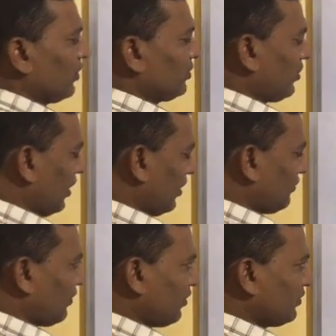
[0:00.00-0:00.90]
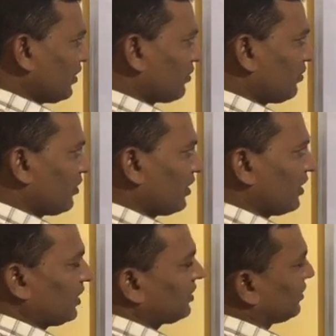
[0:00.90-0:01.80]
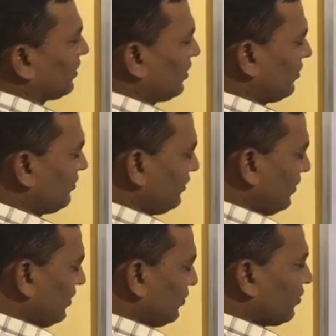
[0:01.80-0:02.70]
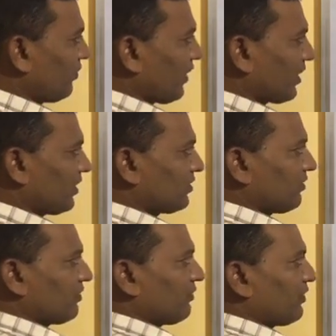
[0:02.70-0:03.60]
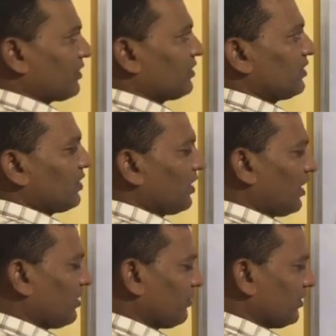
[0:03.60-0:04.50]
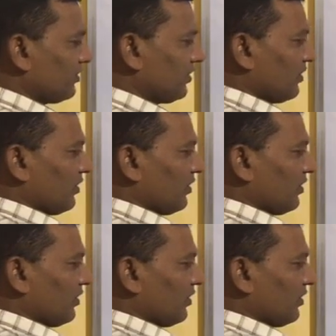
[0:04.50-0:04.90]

So I have found the coordinates of cofactors of the first 3 elements.